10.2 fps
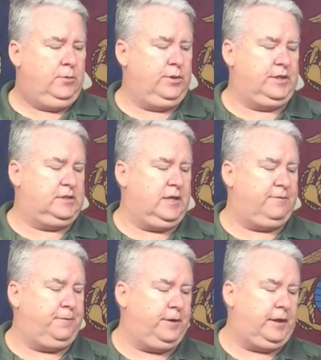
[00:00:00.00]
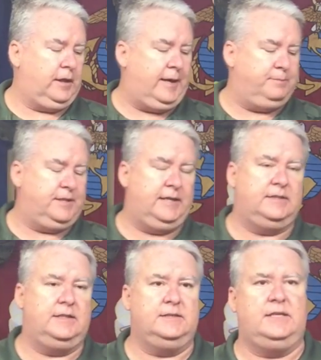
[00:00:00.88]
with the stock fully collapsed
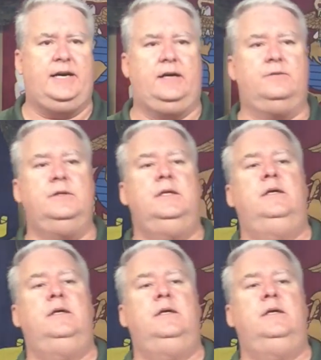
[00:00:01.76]
as it is now.